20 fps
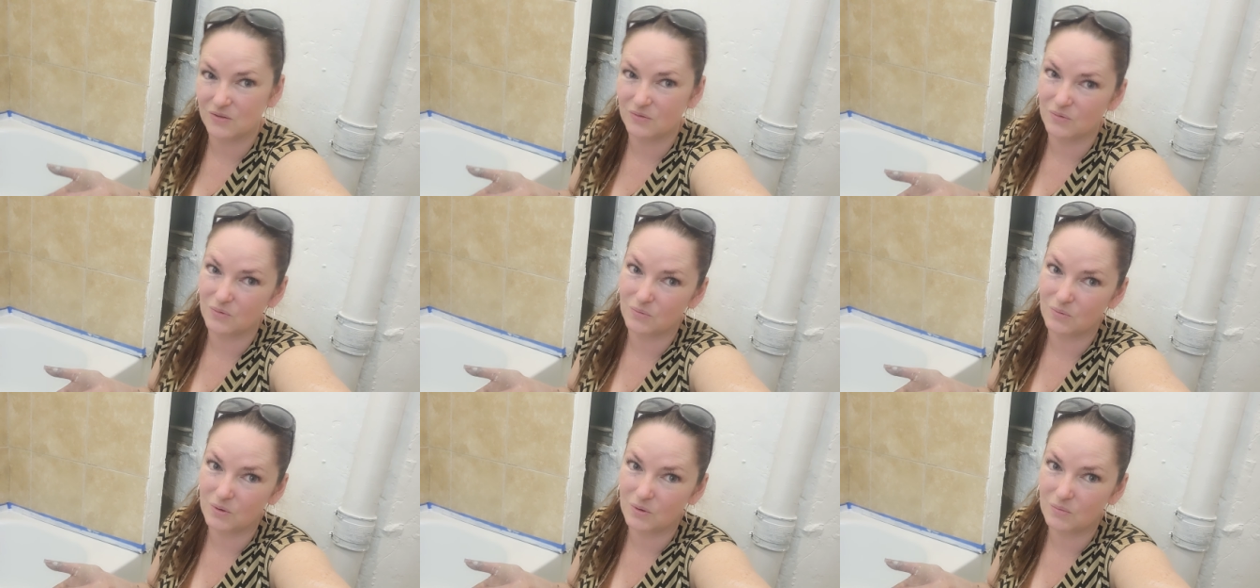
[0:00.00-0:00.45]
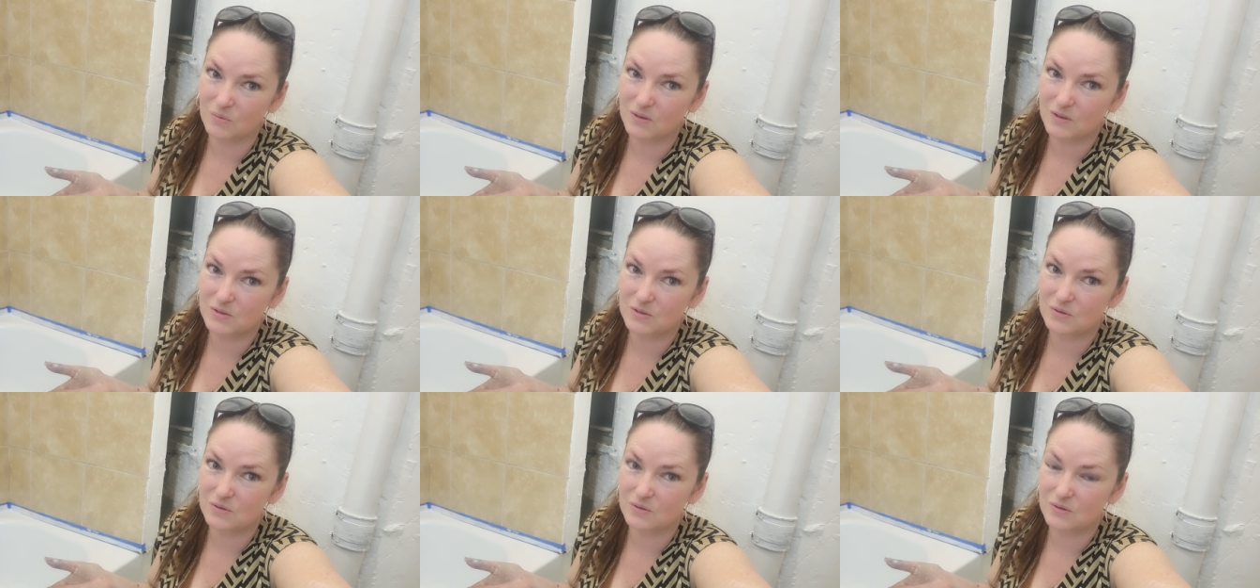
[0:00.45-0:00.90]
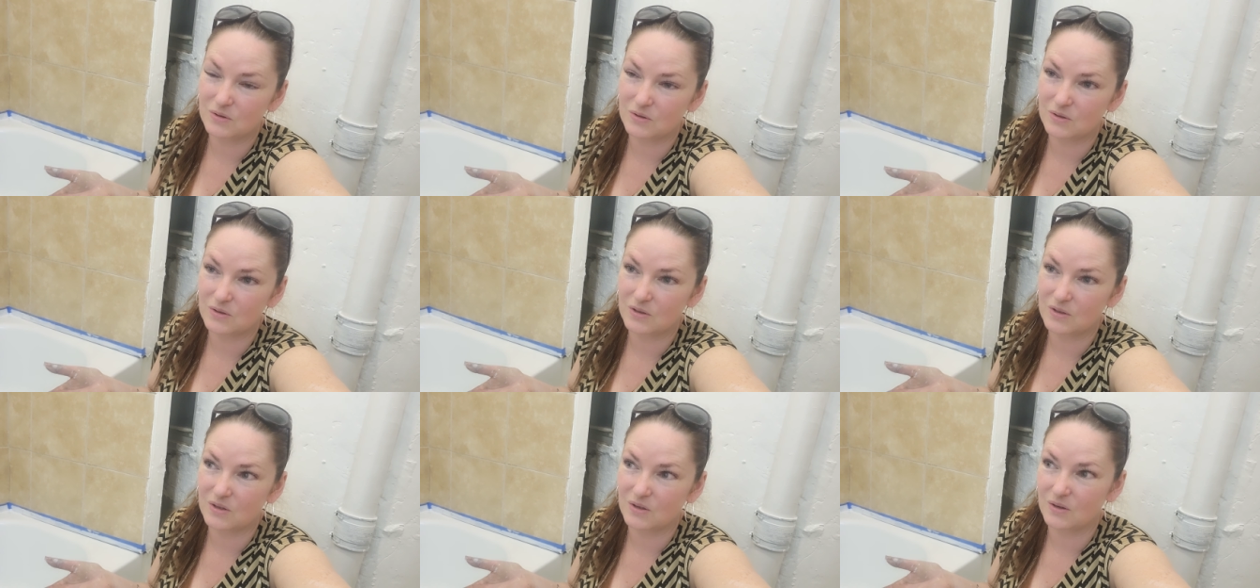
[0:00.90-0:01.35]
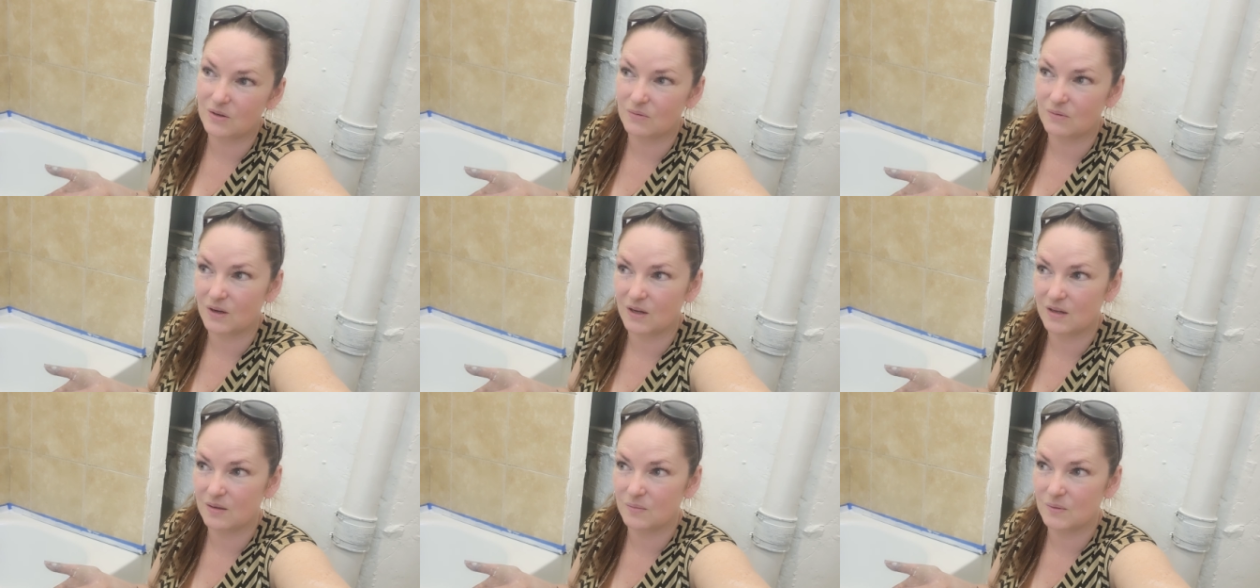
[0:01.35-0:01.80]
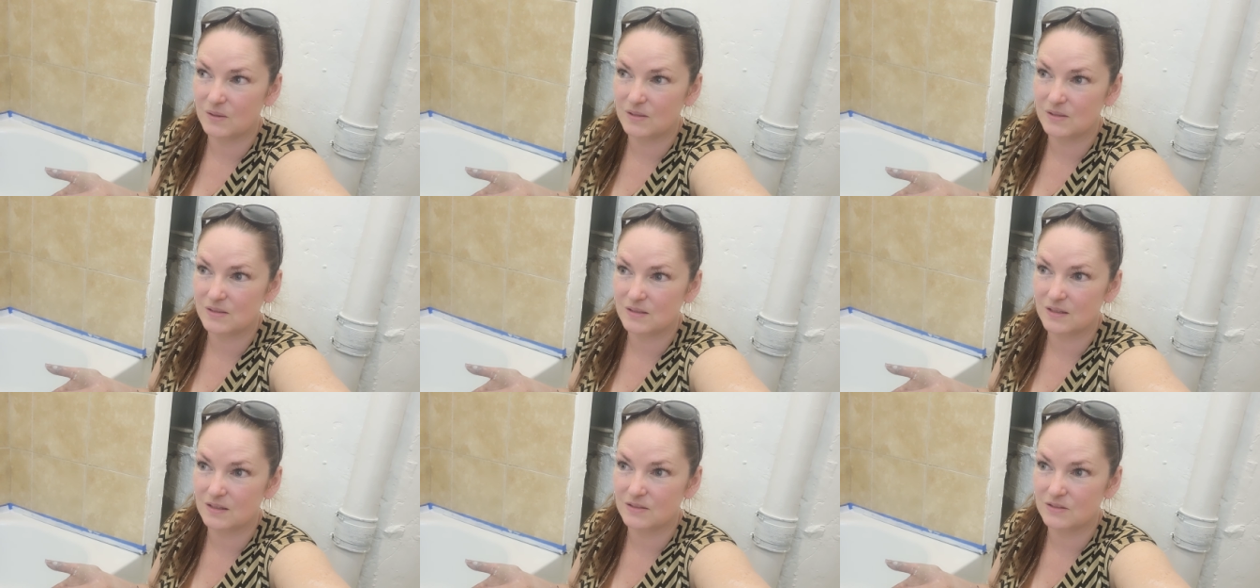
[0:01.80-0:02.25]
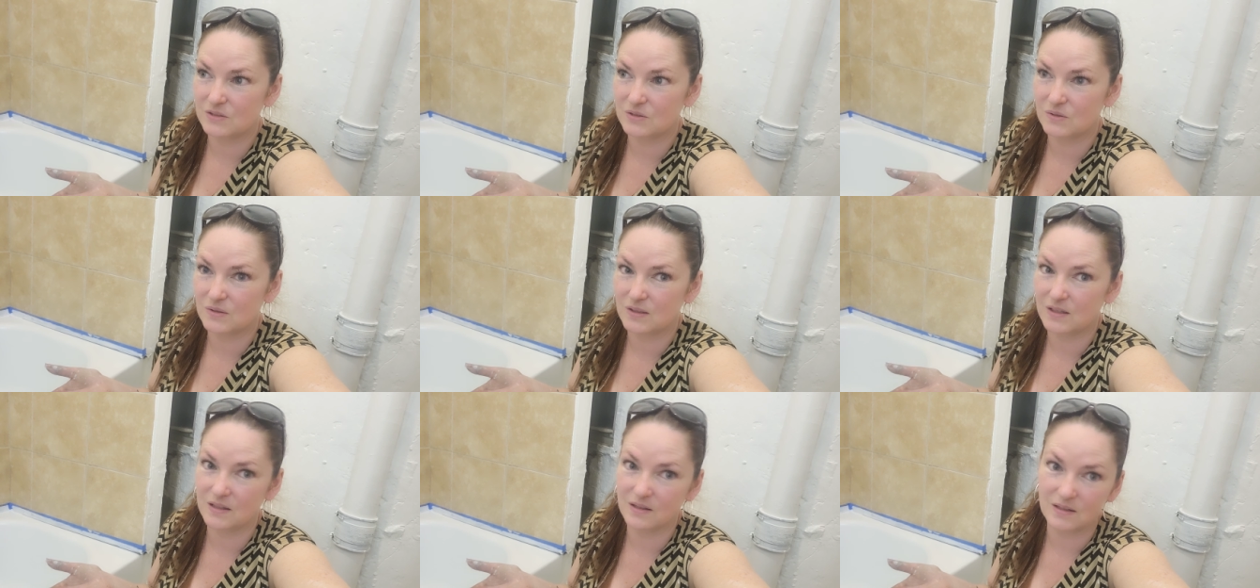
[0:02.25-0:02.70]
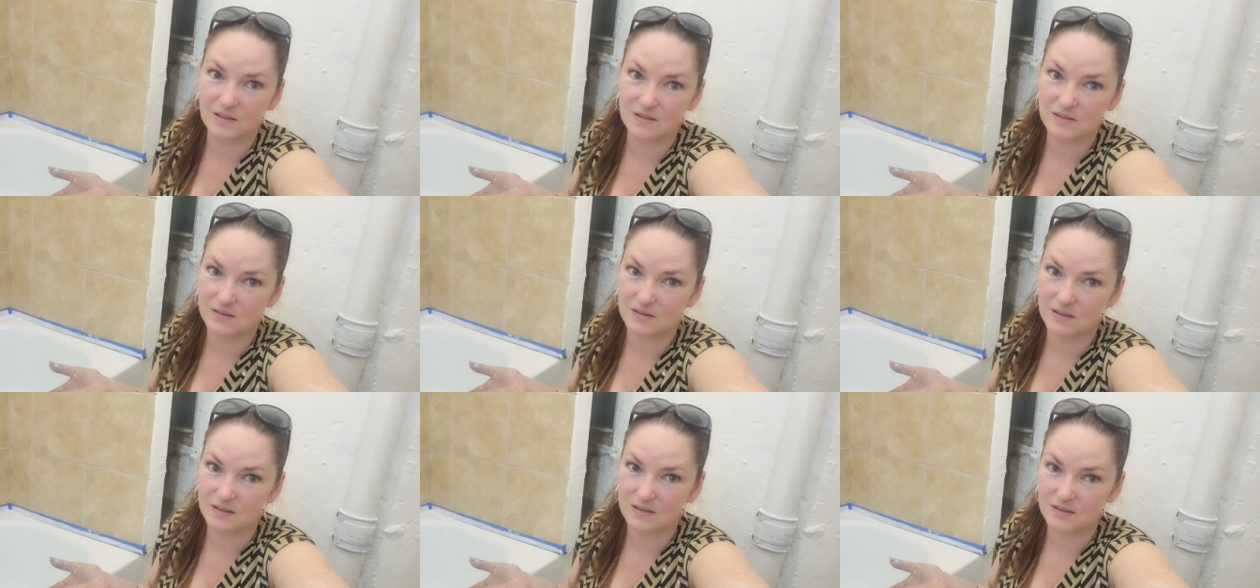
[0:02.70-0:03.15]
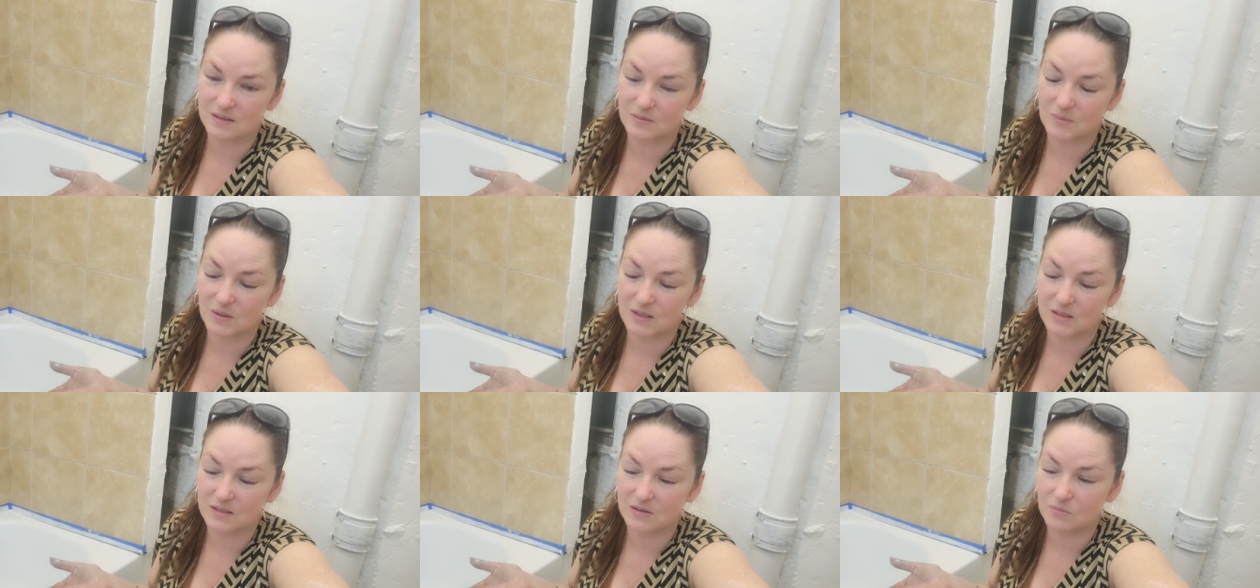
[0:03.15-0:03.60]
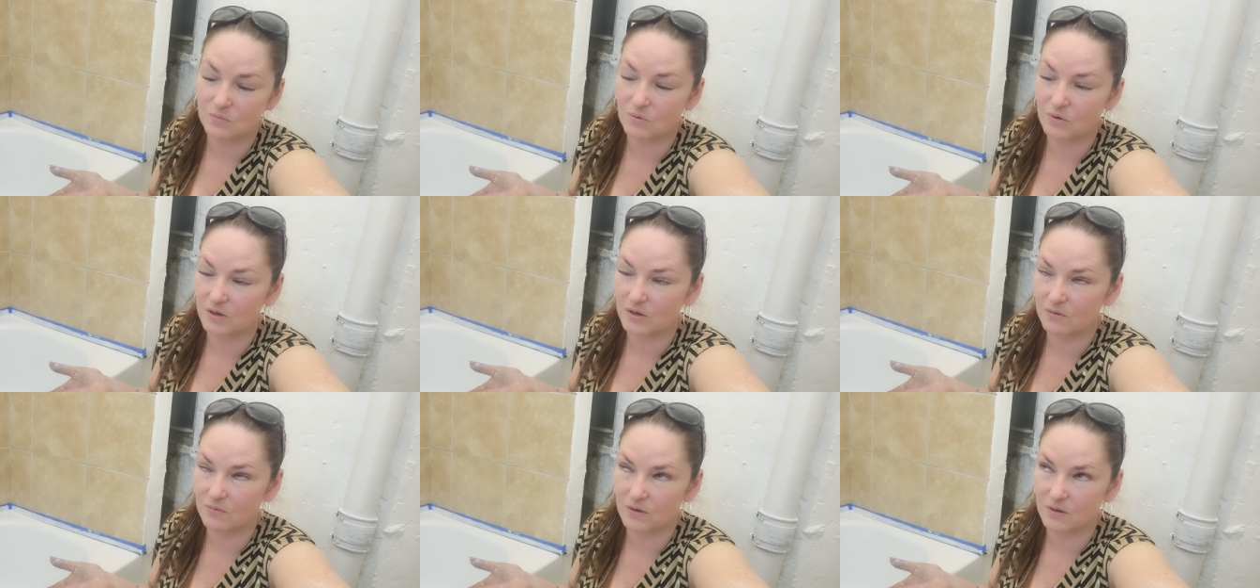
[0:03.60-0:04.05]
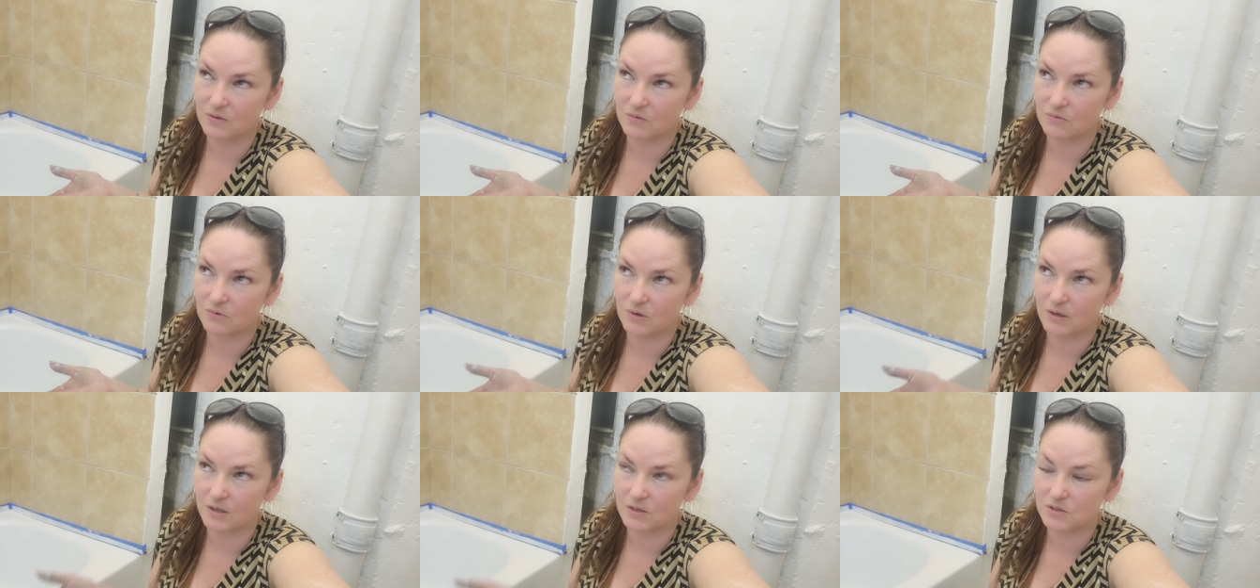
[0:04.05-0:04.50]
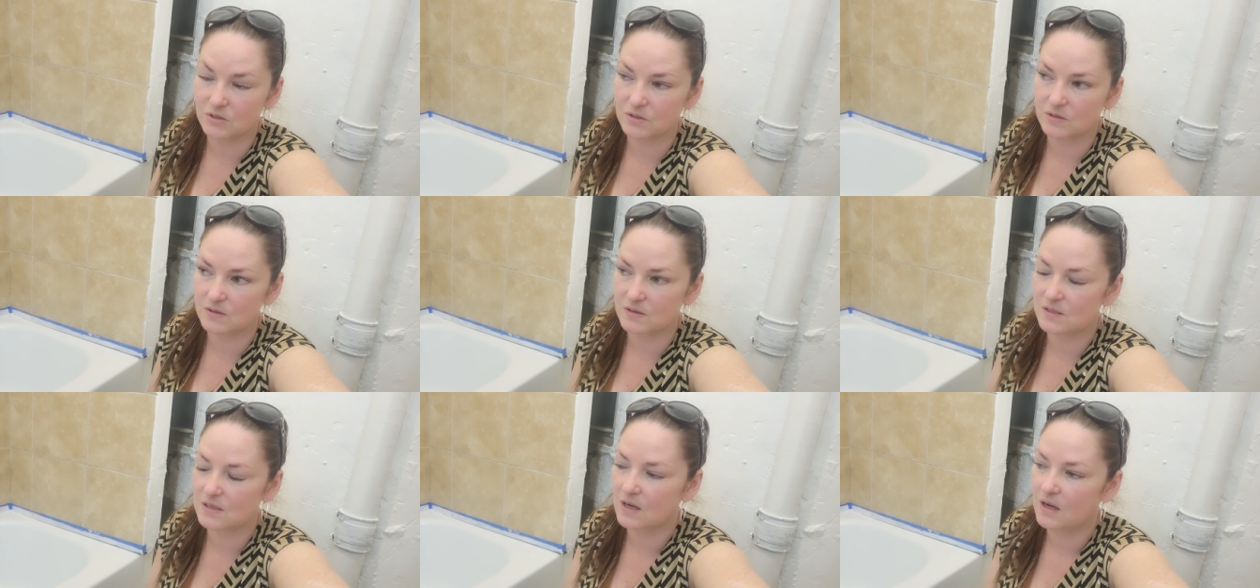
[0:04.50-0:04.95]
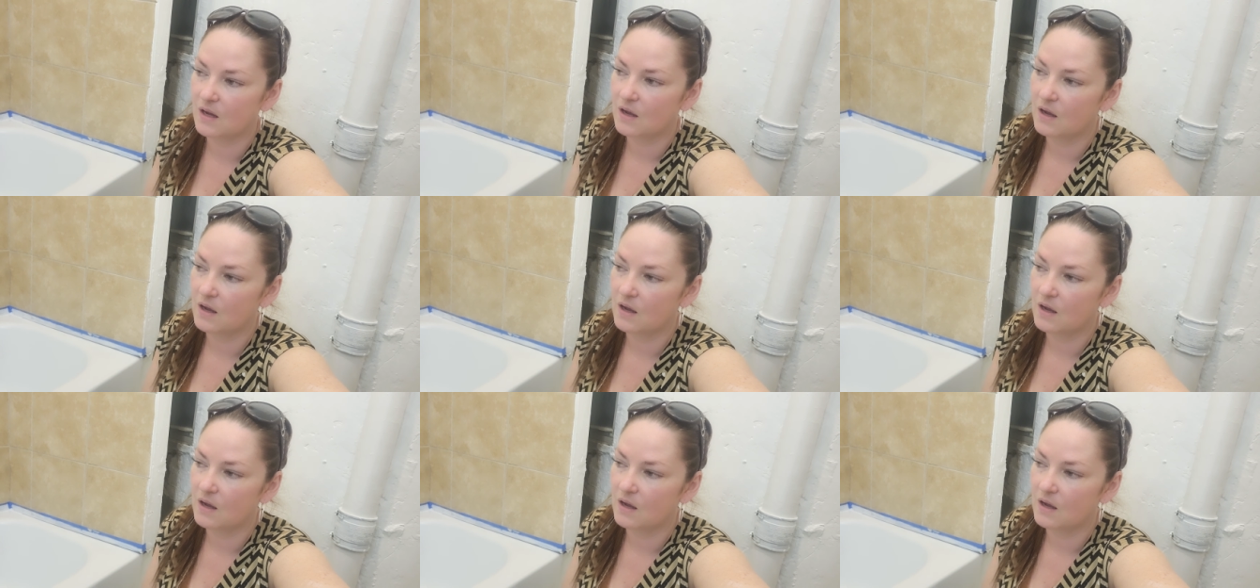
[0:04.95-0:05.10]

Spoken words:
So if you really want to do a third coat, it recommends not doing it, at least the last time I did one and read the directions.